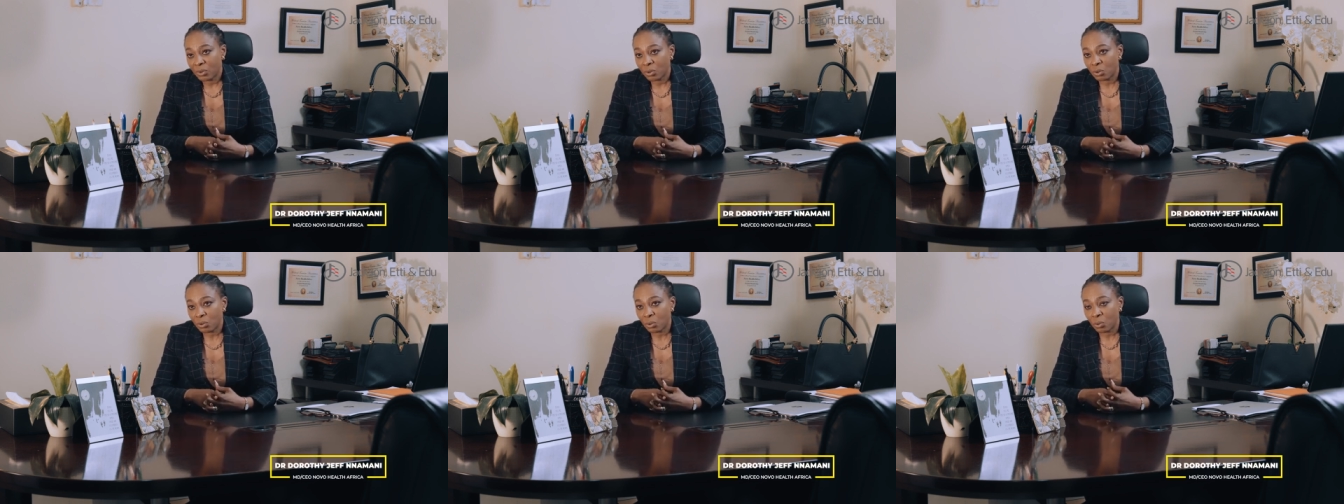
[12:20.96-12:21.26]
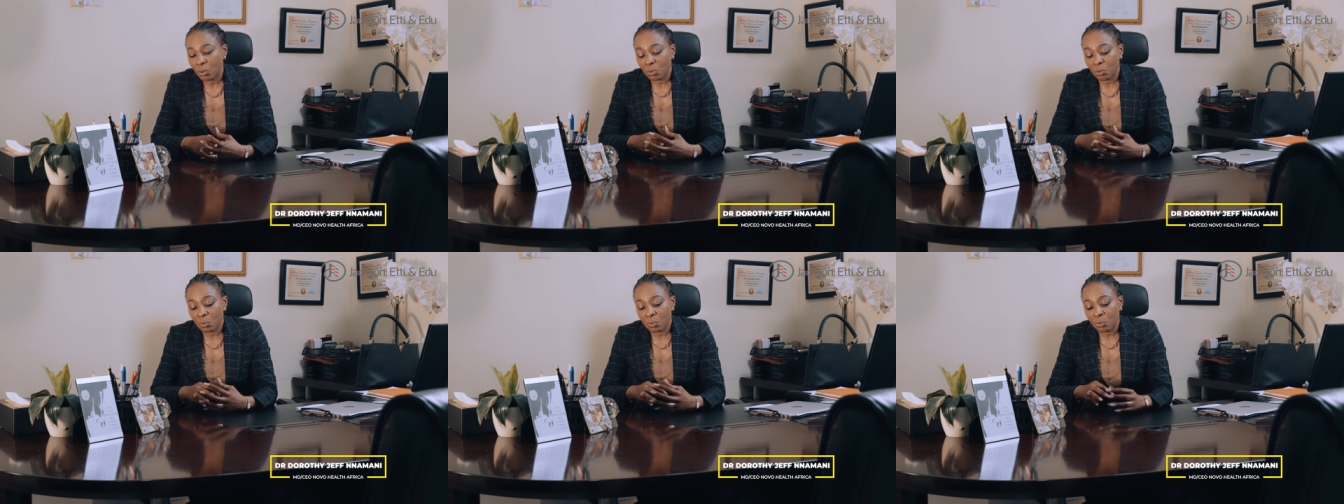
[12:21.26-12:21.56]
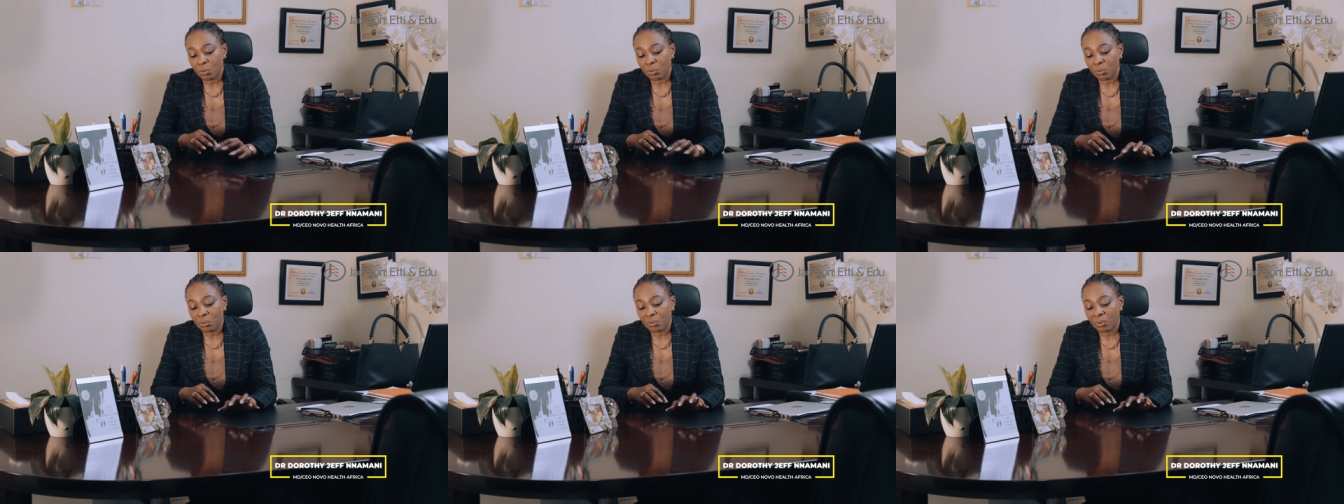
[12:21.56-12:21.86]
So,
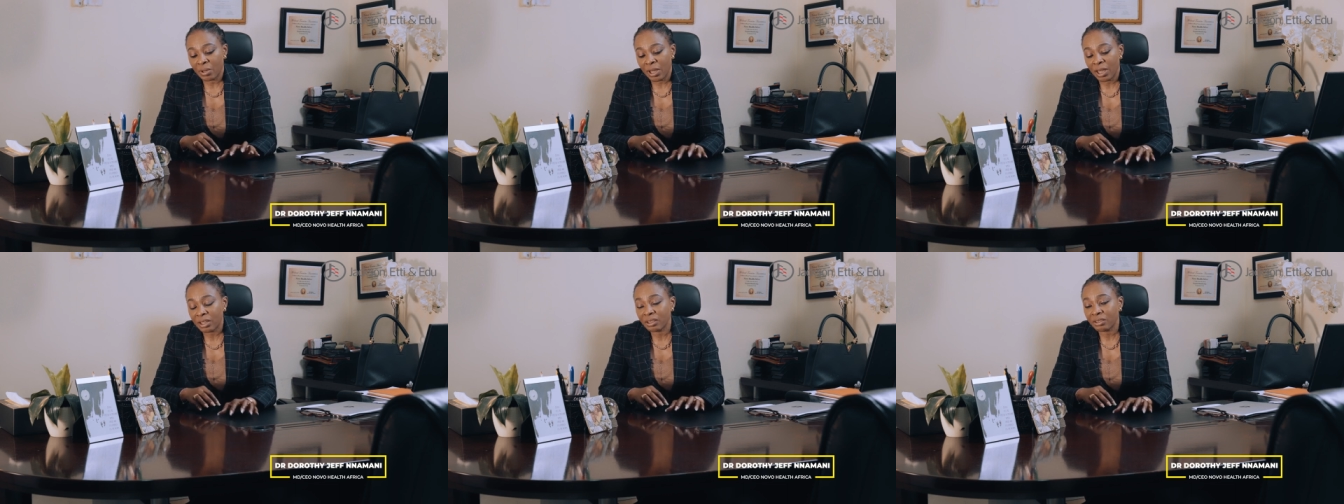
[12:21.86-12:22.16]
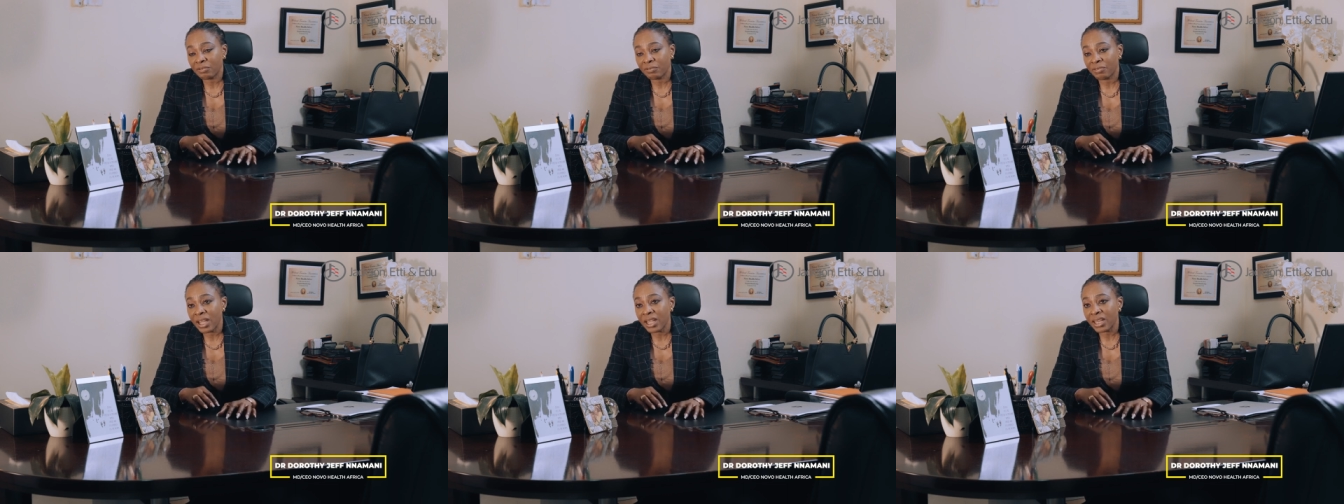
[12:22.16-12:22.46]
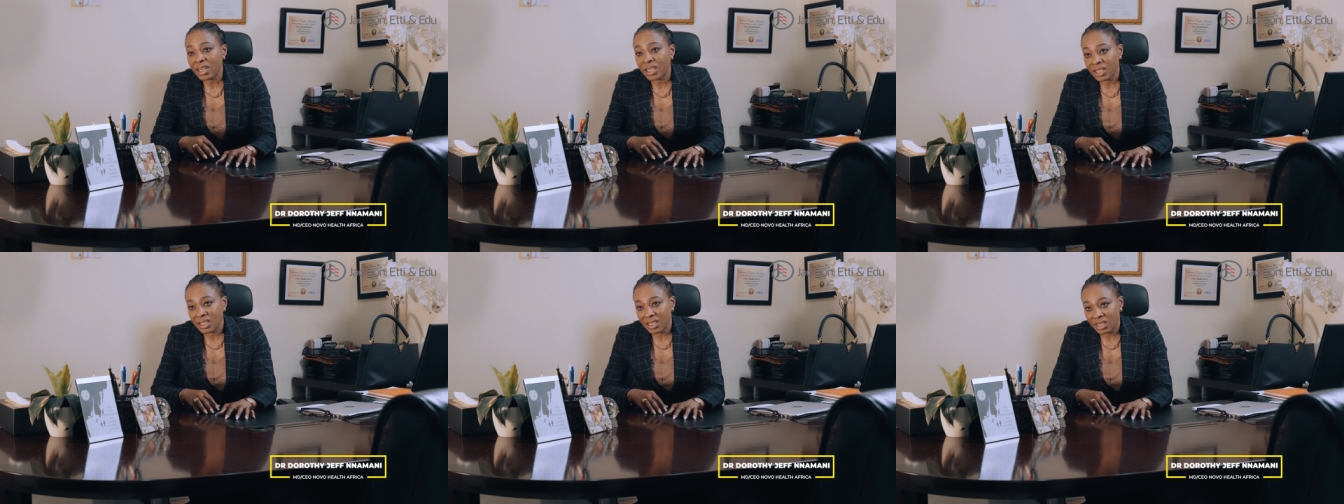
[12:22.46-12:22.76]
health
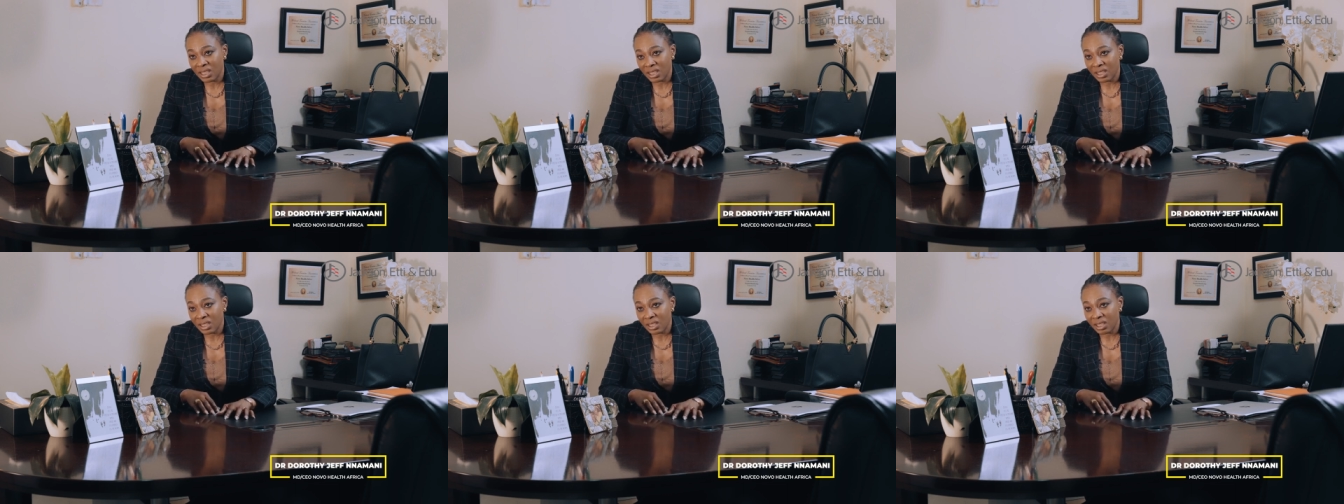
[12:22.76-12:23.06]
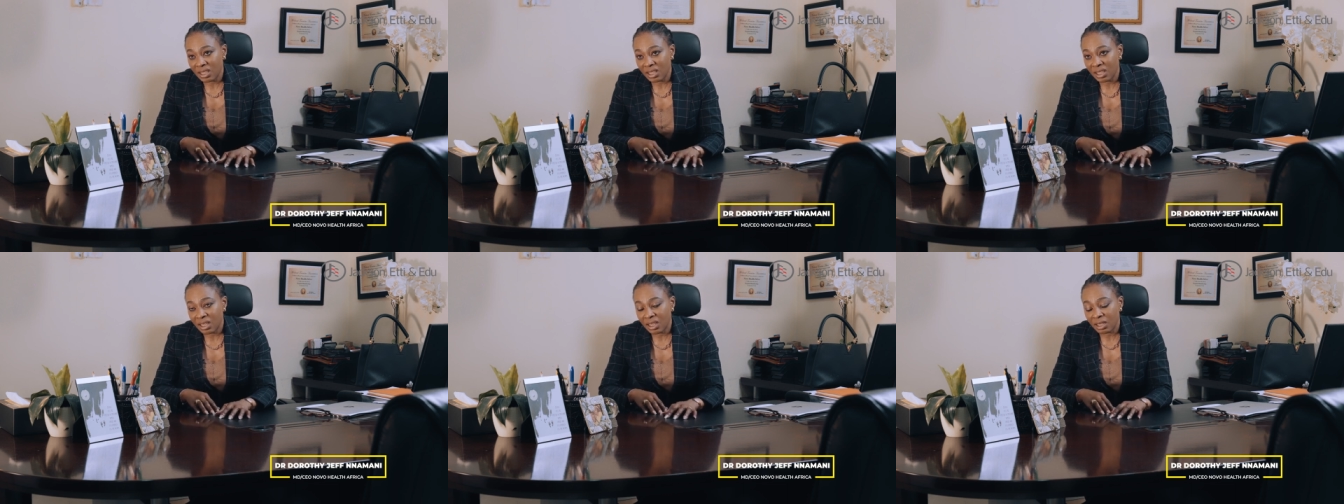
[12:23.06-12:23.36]
financing